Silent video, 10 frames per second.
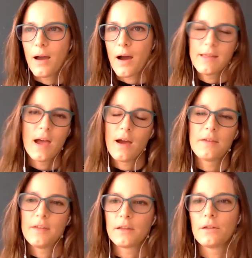yeah, I
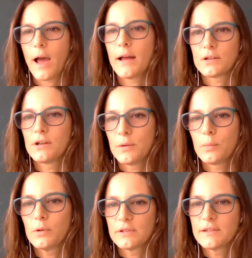think actually
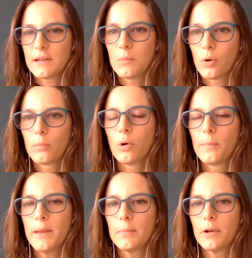we'll see more and
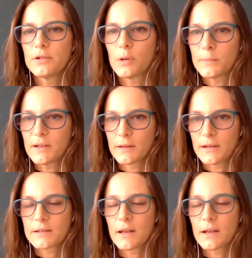more people adopting this